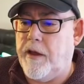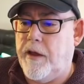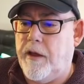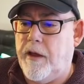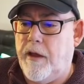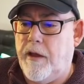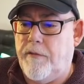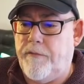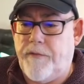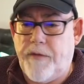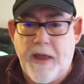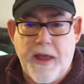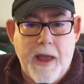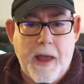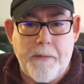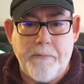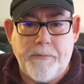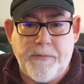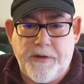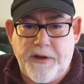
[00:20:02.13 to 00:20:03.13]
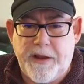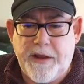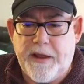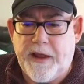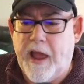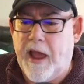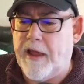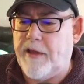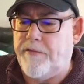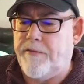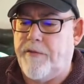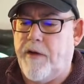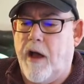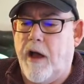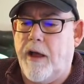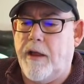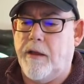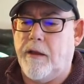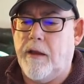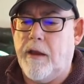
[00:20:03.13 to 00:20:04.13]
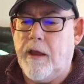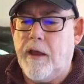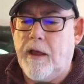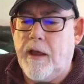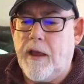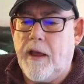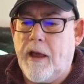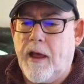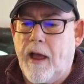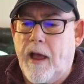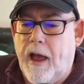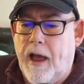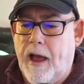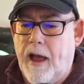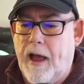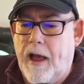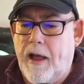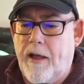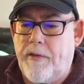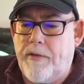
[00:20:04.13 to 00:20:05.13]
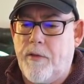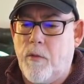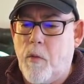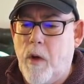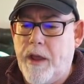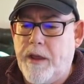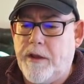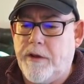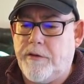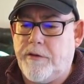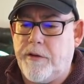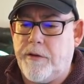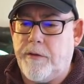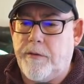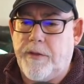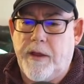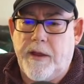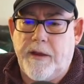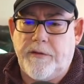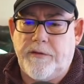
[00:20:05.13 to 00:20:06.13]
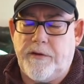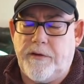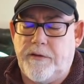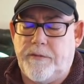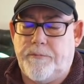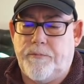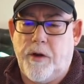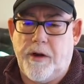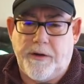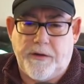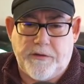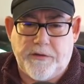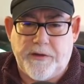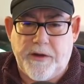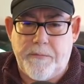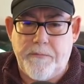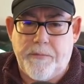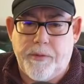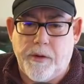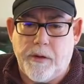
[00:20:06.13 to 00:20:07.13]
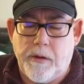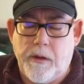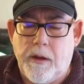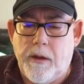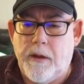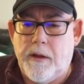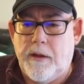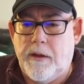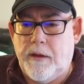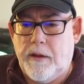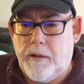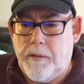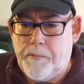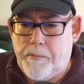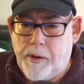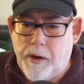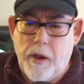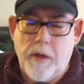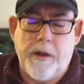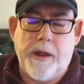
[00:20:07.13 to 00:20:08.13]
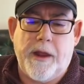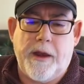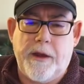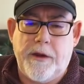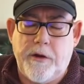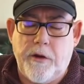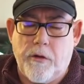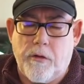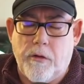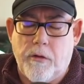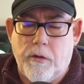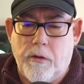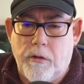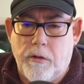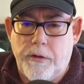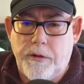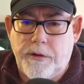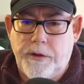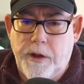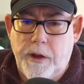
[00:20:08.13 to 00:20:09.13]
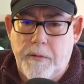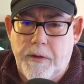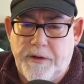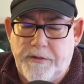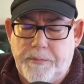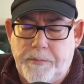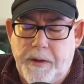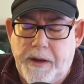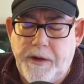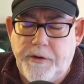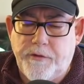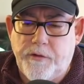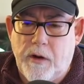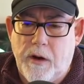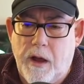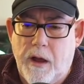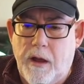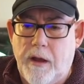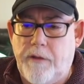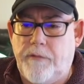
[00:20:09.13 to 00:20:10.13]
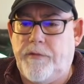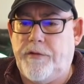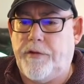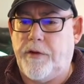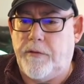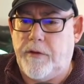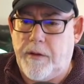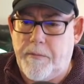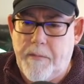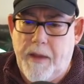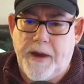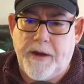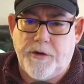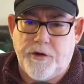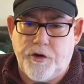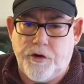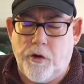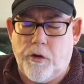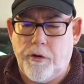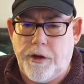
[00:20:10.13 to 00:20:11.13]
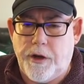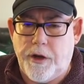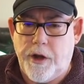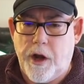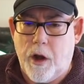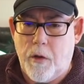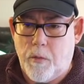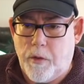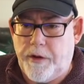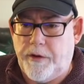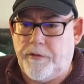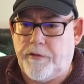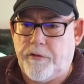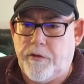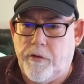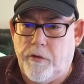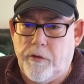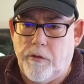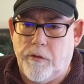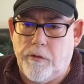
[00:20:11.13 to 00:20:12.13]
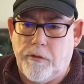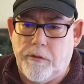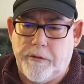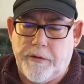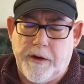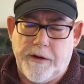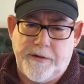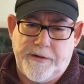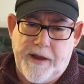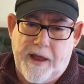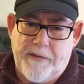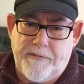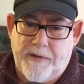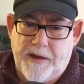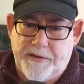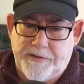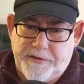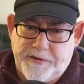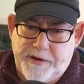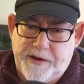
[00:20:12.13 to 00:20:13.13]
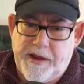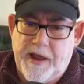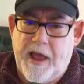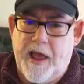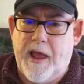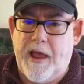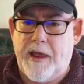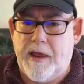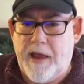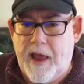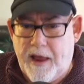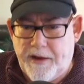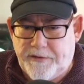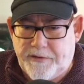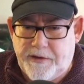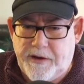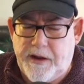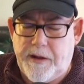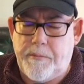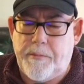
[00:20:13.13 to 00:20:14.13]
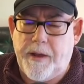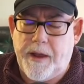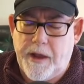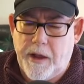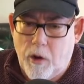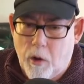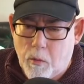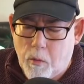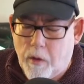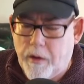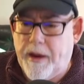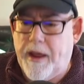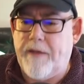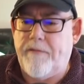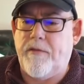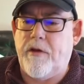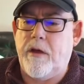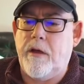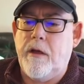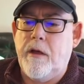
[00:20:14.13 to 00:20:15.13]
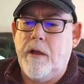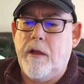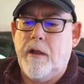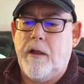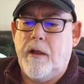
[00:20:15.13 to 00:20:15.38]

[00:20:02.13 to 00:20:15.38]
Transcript: a, a VMDK file. And the way you do this is pretty simple plug in your USB drive so you make sure you know what it's called dev SDA, SDB, or whatever.